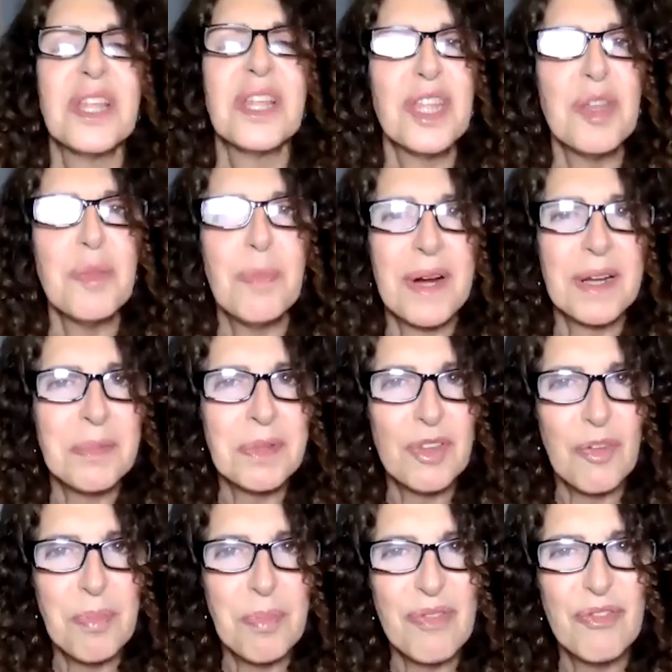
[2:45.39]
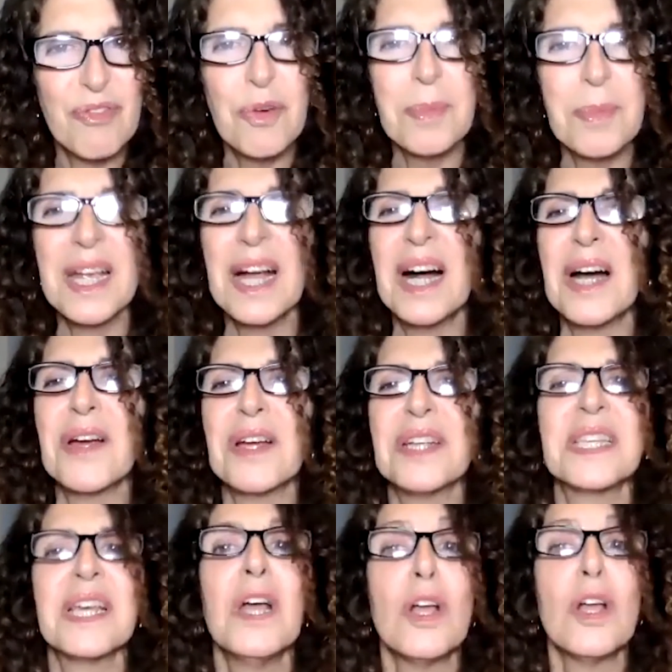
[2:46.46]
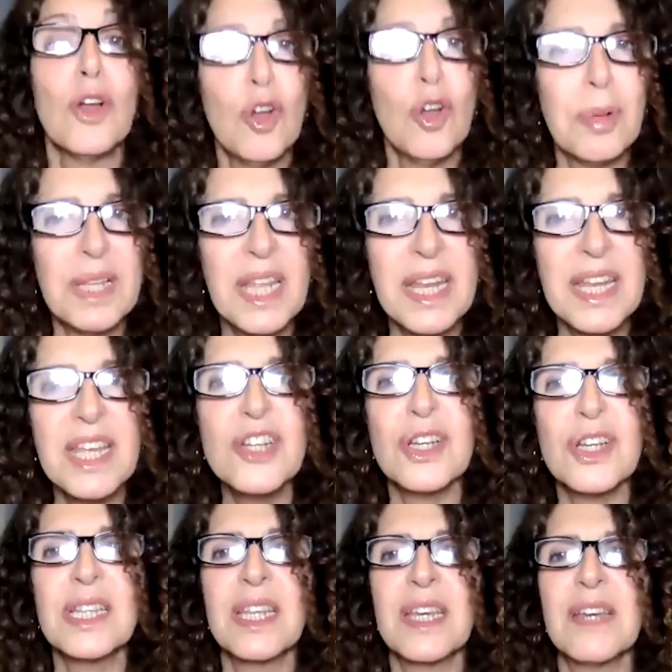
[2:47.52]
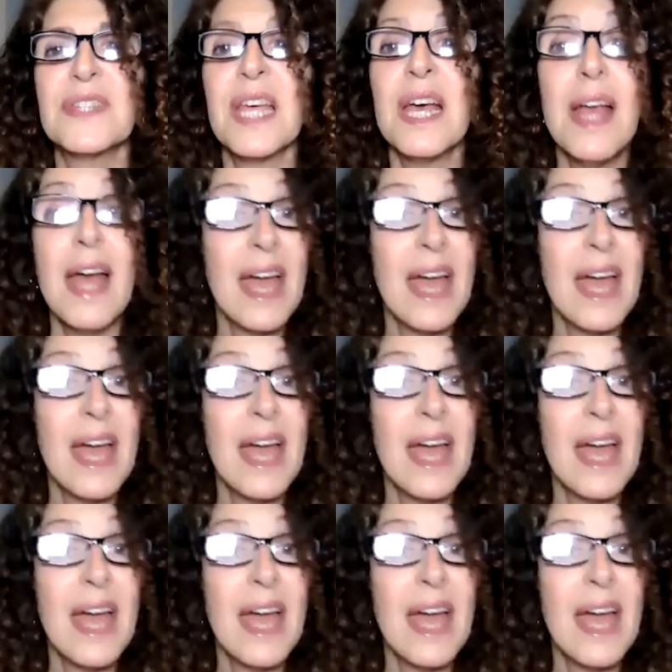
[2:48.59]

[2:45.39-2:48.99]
the Department of Performing Arts, Global Initiatives,